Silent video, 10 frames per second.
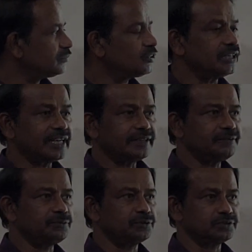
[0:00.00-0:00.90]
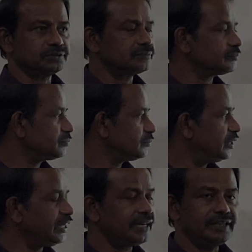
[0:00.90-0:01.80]
So attractive force,
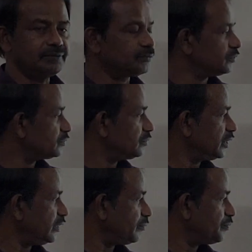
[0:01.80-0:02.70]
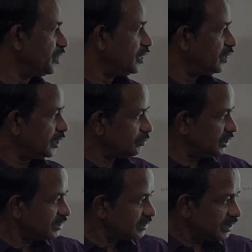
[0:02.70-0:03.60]
radial force, okay? Now
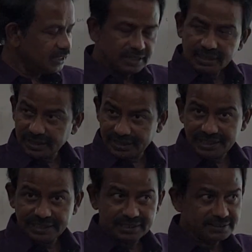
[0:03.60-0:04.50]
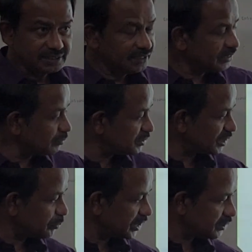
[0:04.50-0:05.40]
this kinetic energy can be
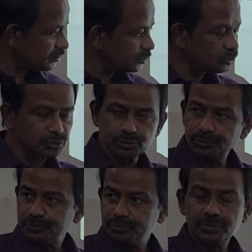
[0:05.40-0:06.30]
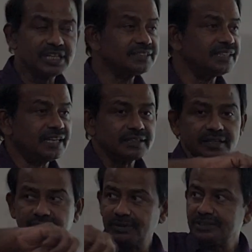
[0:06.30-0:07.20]
separated into two, because
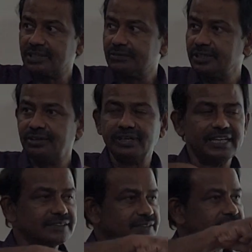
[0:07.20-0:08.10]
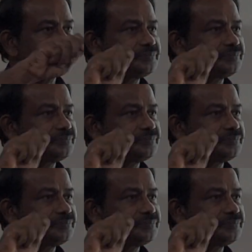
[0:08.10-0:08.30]
electron revolves around the nucleus